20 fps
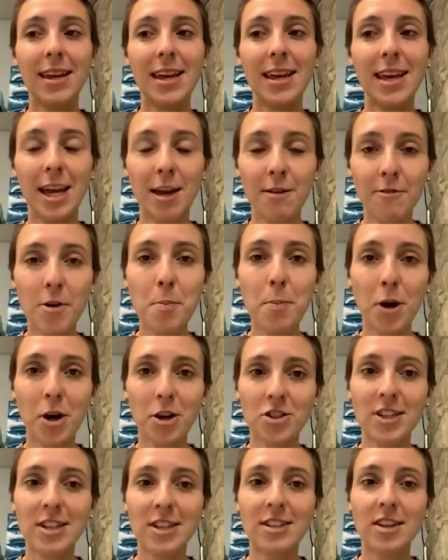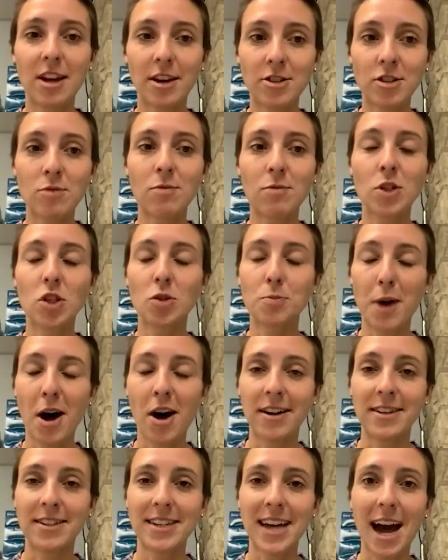If a person doesn't
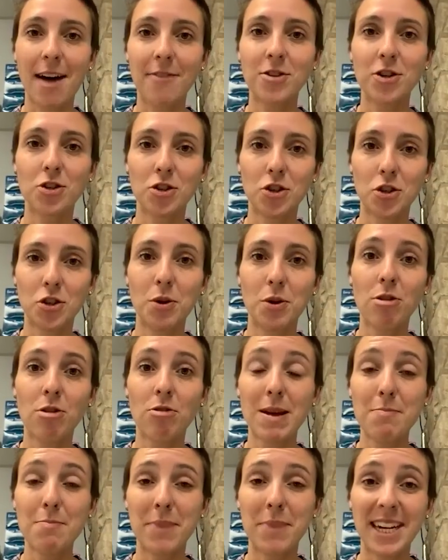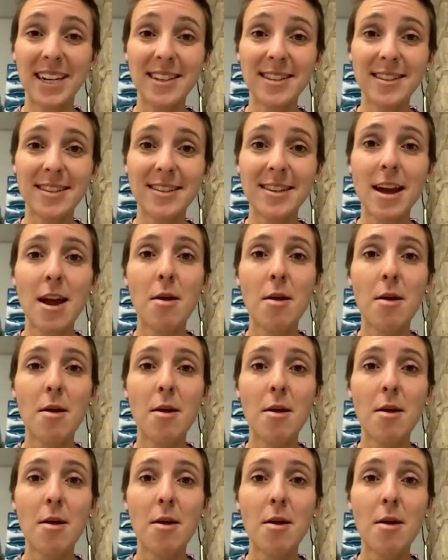respond after 2 to 3 minutes,